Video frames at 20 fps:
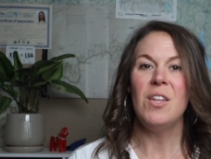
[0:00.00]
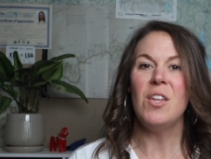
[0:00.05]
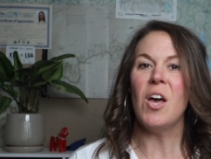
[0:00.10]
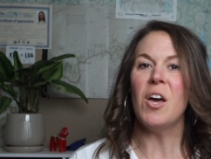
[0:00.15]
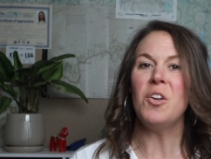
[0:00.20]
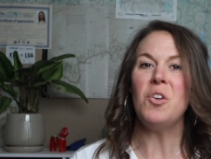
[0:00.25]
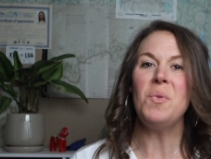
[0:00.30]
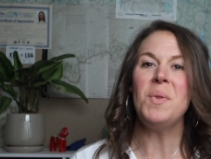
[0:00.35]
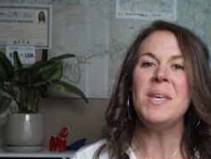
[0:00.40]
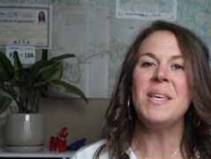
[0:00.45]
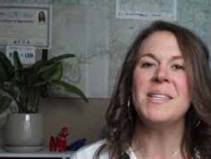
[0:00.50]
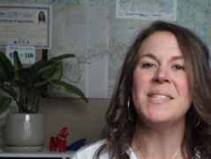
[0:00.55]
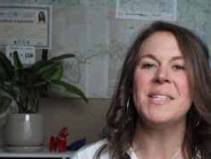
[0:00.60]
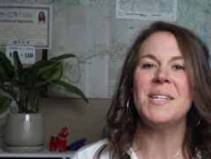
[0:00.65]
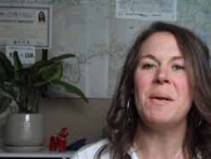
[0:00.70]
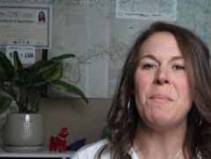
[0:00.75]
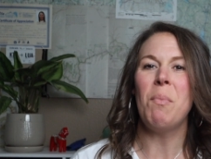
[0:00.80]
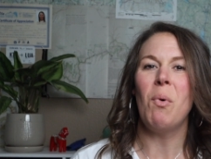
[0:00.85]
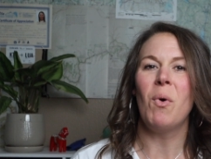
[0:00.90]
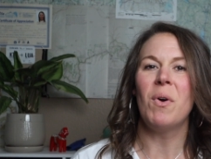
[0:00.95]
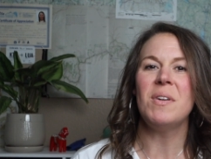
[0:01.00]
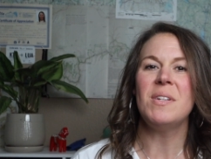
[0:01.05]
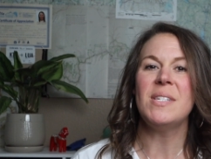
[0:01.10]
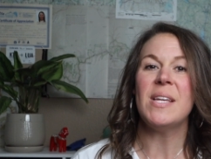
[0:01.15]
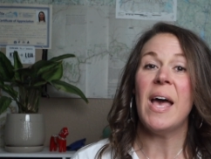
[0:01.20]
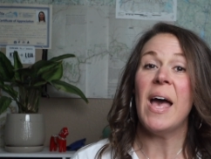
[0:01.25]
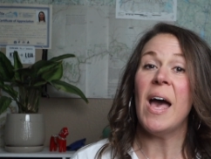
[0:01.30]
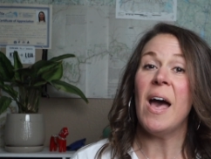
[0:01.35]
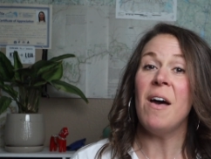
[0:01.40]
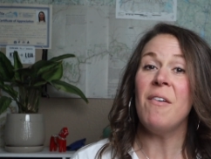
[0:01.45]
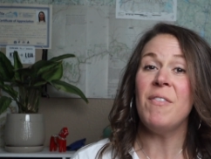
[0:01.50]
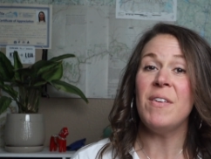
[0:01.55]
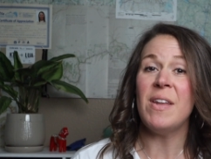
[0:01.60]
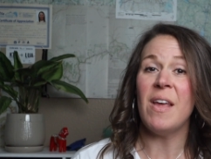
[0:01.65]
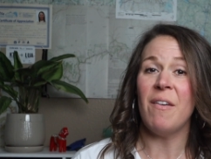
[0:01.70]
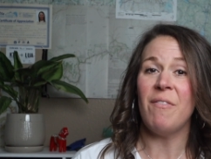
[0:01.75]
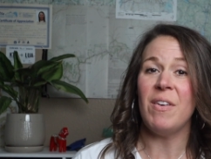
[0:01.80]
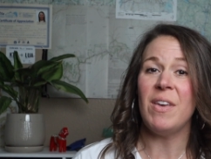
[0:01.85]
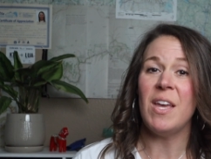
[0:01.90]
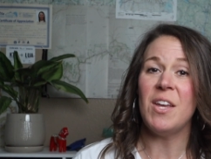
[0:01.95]
Not only is it important to have a
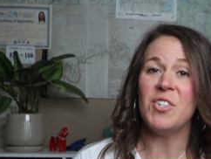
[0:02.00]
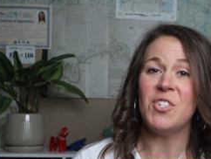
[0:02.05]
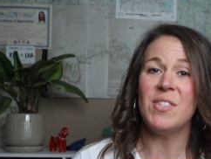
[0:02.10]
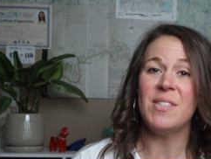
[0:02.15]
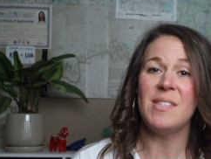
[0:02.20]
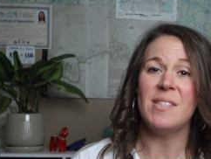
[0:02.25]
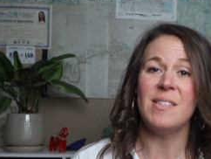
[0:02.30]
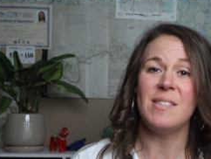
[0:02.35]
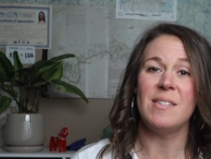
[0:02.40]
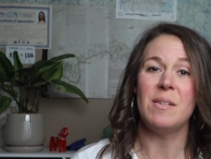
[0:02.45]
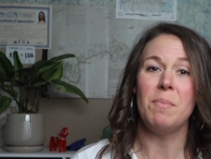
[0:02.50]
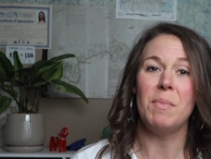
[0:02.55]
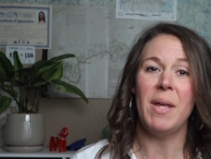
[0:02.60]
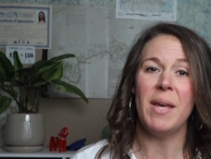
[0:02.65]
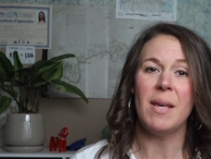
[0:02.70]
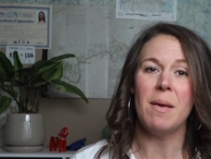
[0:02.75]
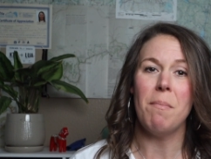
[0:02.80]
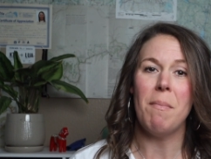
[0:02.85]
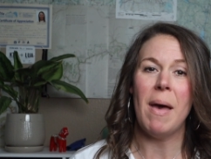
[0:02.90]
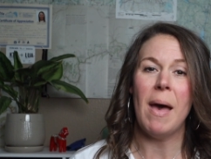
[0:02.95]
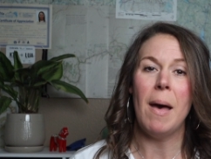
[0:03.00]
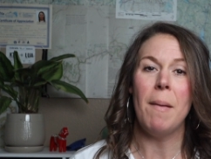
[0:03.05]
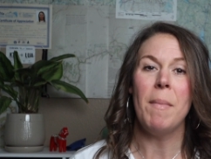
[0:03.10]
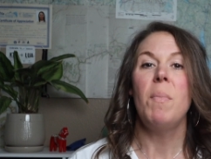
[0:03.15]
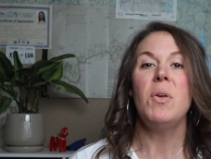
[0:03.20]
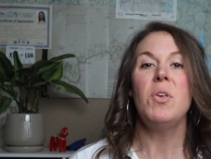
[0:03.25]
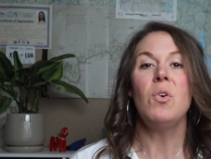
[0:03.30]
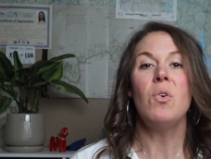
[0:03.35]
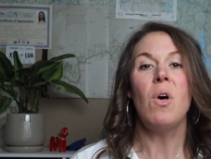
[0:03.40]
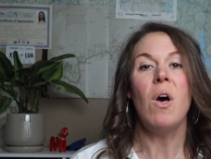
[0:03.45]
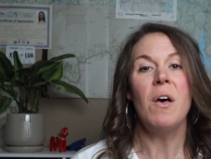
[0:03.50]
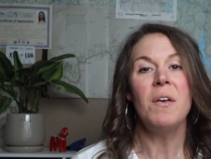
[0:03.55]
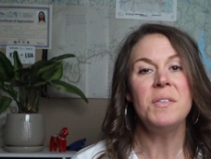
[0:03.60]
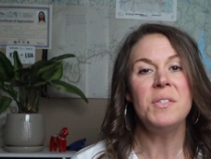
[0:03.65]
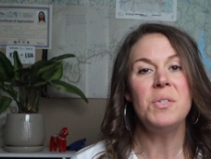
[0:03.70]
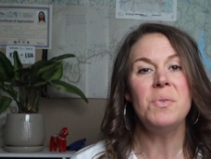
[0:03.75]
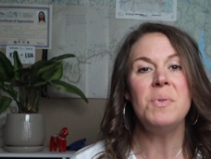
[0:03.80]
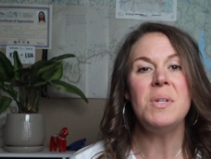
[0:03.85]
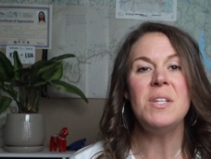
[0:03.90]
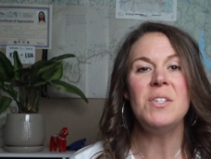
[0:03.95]
navigation system like a map, but you'll
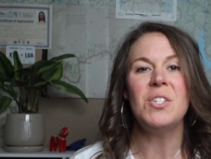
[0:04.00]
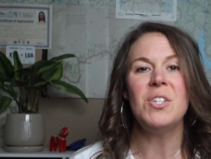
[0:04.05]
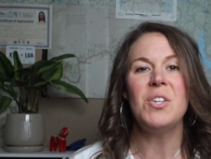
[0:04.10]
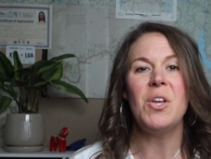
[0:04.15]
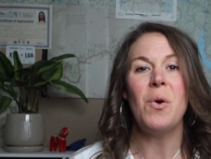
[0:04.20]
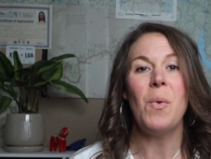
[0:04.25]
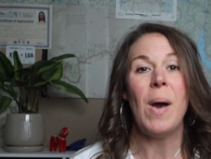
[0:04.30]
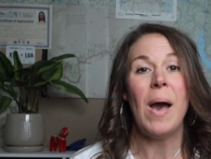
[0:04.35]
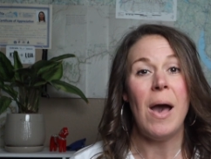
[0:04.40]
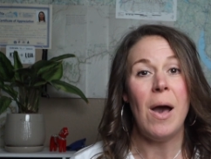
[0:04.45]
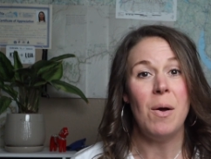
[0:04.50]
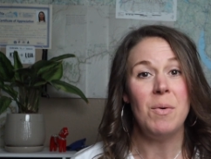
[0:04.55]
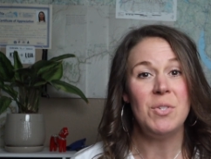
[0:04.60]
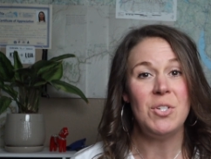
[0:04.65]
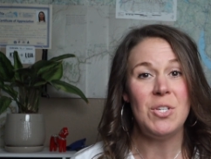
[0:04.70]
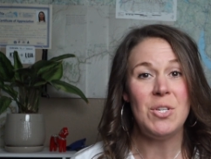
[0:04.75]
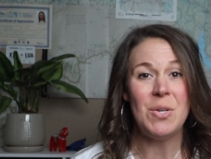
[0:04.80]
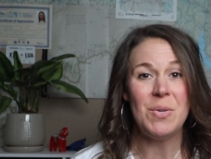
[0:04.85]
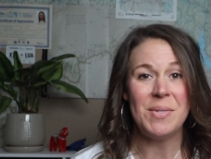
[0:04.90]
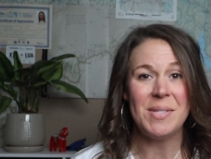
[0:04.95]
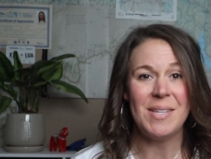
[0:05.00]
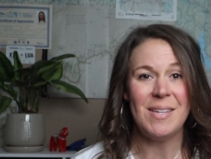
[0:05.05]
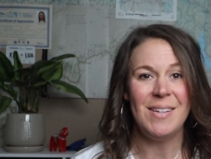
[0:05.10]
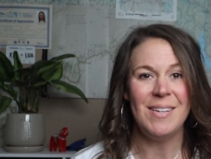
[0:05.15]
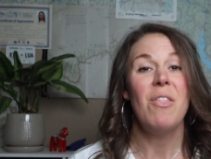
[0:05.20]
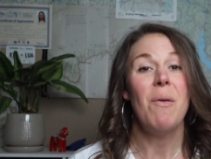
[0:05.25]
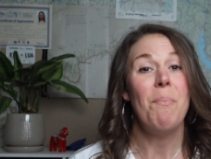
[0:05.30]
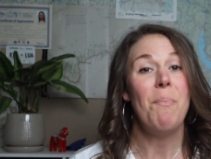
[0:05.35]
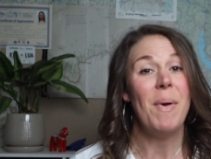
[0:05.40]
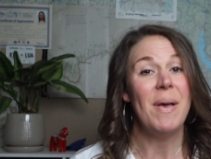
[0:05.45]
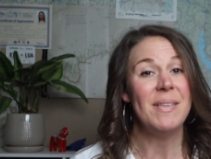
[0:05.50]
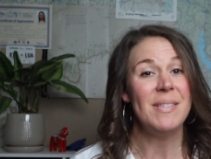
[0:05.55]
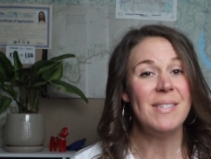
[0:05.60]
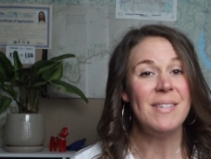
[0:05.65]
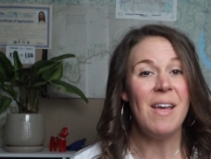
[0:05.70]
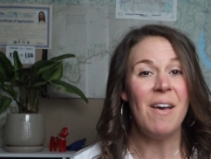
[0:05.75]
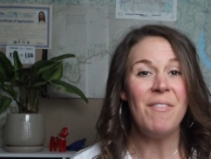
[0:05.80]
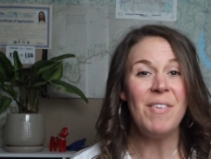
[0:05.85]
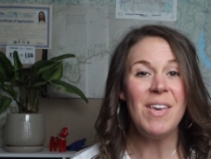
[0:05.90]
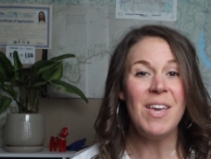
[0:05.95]
also need to know how to use it. The best
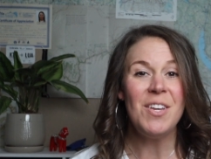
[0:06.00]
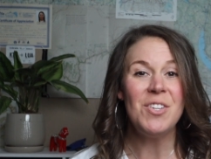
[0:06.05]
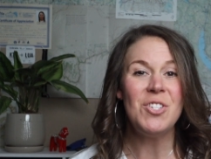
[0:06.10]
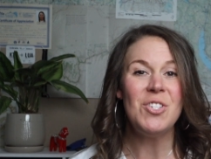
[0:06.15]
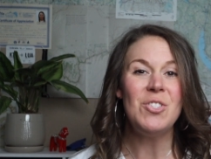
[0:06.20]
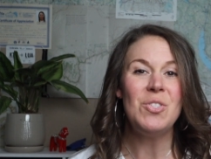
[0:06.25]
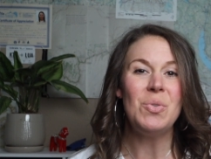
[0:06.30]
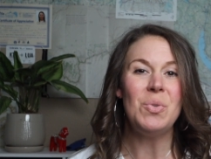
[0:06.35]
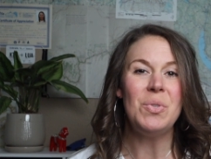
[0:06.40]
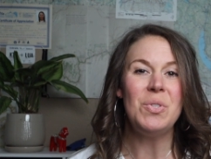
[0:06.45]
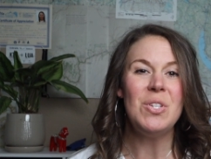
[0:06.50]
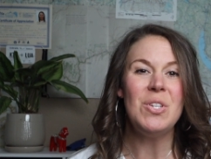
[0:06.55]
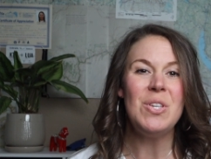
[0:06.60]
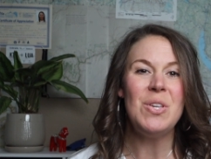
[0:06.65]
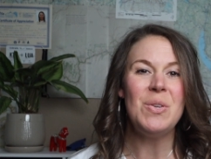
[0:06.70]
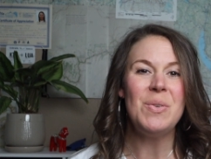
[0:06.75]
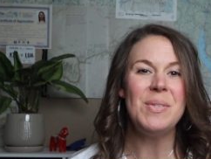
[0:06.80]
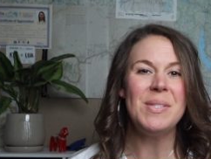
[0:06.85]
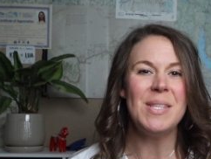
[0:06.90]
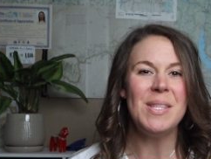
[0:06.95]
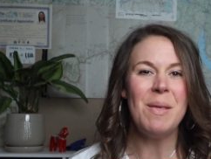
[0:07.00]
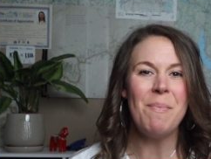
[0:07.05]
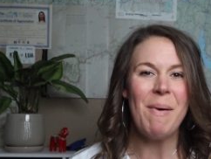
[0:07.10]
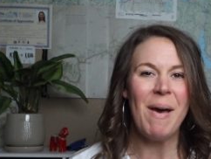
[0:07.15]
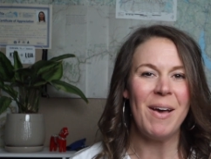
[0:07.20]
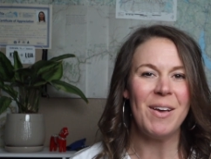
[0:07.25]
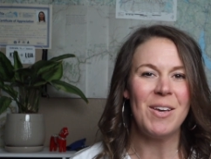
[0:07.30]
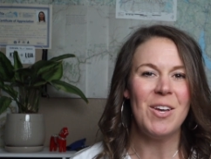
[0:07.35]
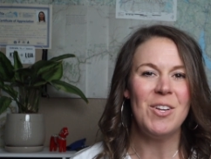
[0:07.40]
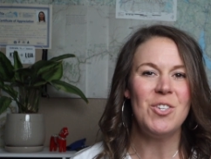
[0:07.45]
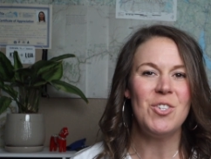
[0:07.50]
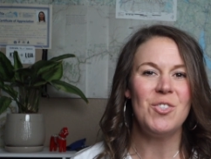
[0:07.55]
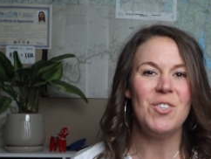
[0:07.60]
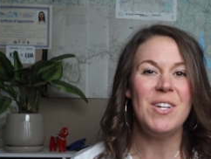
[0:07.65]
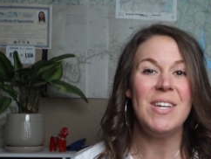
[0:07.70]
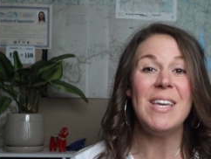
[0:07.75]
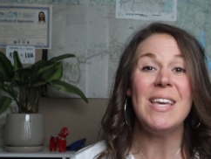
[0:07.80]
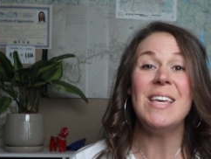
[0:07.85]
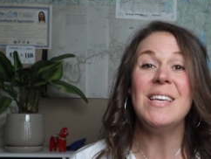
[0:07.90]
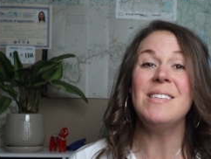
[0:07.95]
navigation tool to use in the
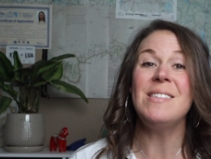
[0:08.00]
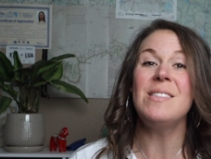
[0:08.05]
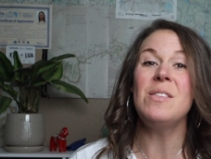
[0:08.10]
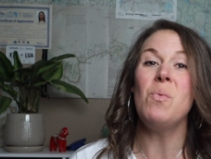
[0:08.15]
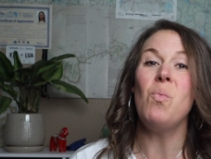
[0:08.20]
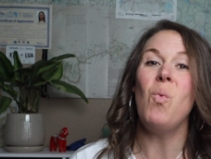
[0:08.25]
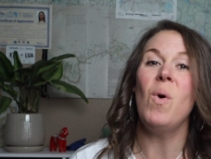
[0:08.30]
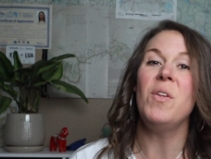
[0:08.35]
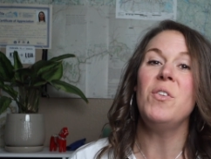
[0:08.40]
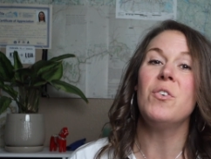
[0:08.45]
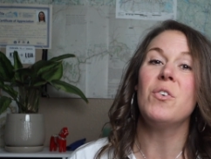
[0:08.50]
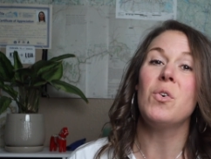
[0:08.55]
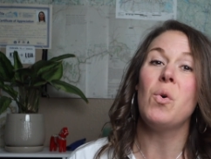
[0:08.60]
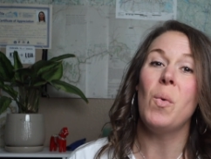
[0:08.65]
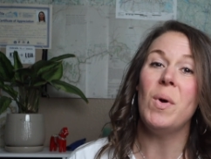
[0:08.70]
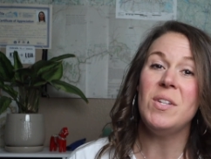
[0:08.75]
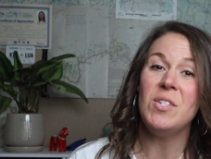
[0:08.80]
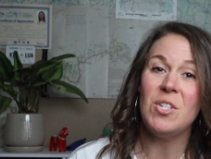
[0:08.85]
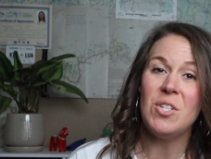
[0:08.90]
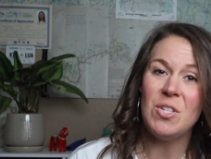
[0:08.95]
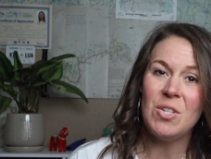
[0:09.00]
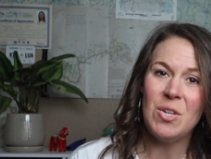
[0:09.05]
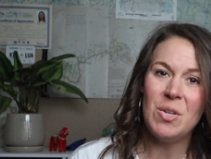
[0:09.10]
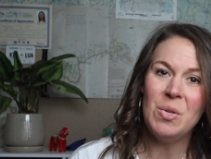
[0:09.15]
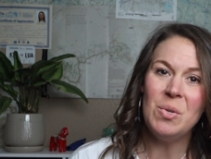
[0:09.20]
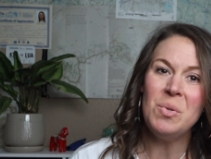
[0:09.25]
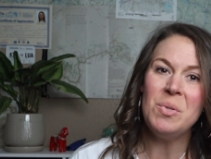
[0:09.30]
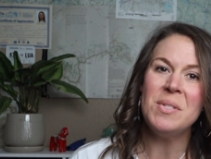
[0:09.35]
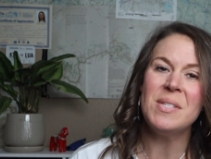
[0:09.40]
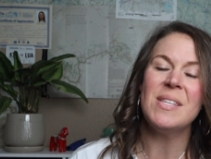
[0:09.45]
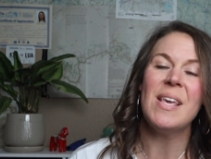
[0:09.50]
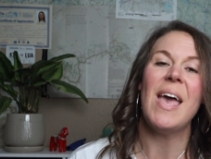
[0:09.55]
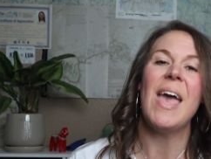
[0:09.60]
backcountry is the one you're going to use